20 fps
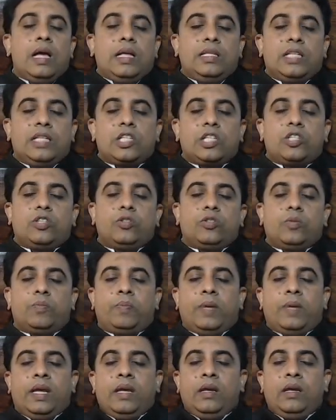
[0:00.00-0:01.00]
just to
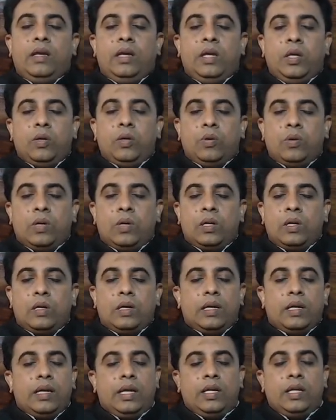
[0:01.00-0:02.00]
bring
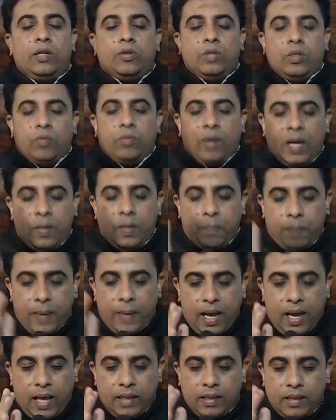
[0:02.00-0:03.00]
you into the one
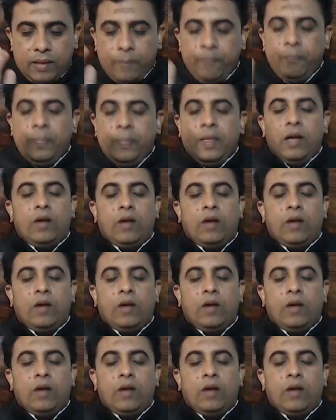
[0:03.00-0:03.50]
path,